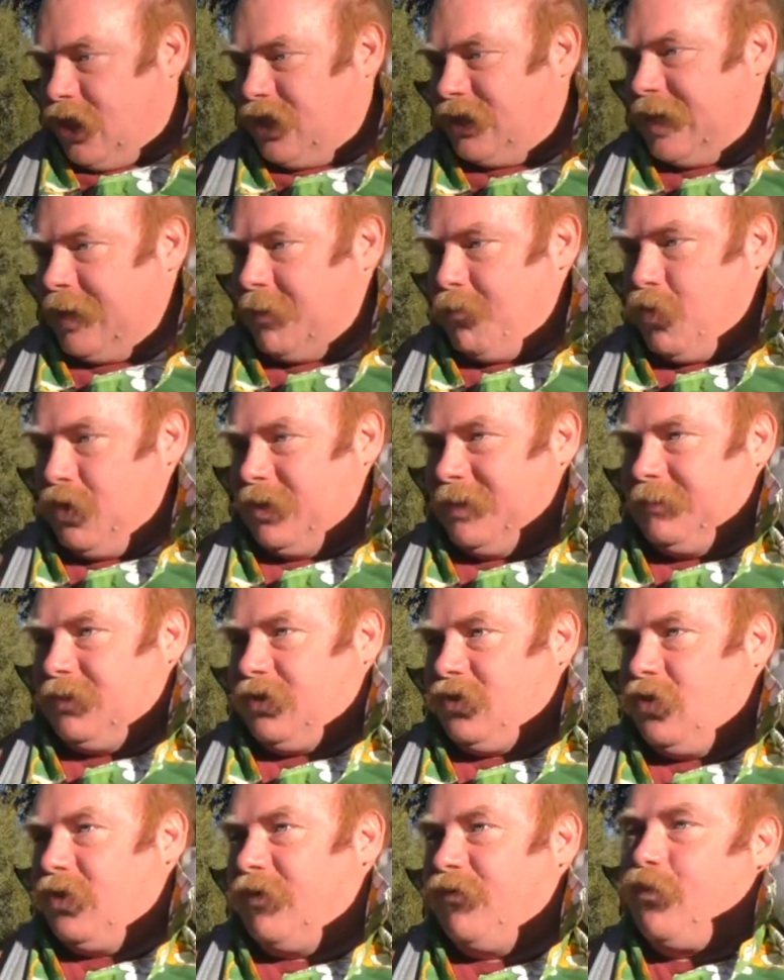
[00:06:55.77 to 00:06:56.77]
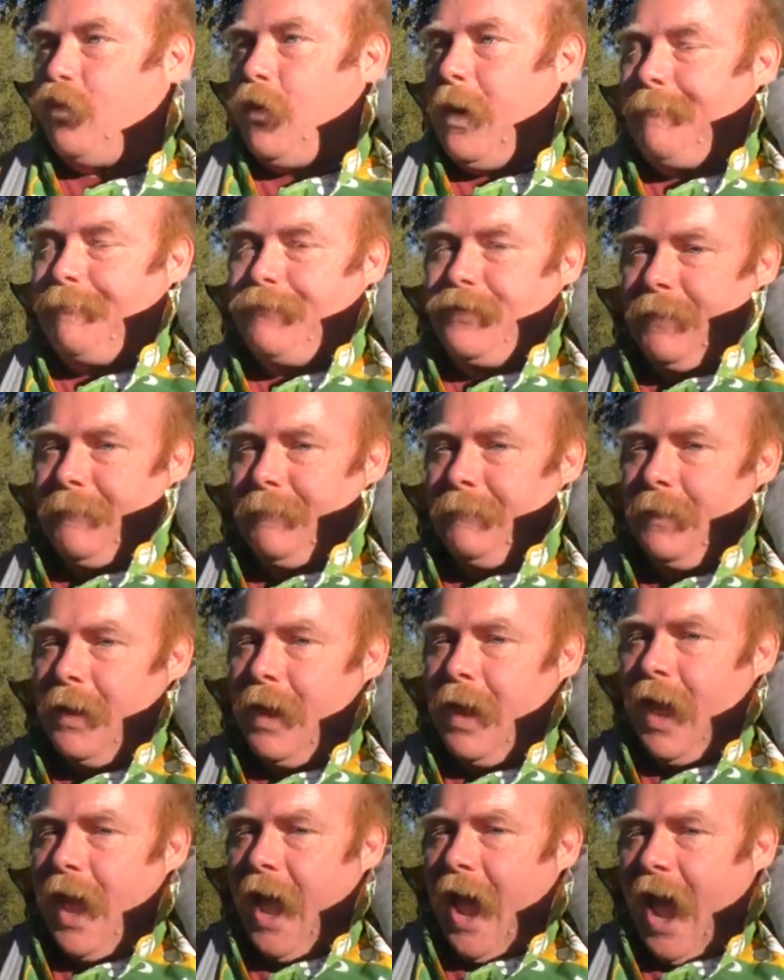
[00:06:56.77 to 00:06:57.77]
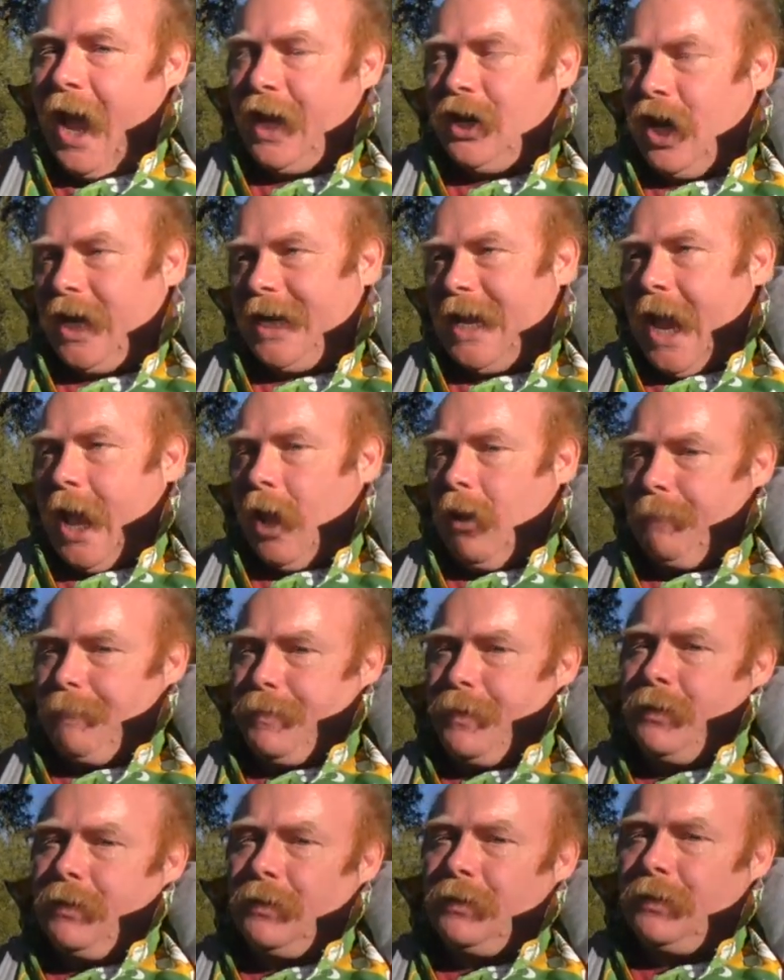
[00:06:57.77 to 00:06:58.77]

because he would sort of whip them and I'd help.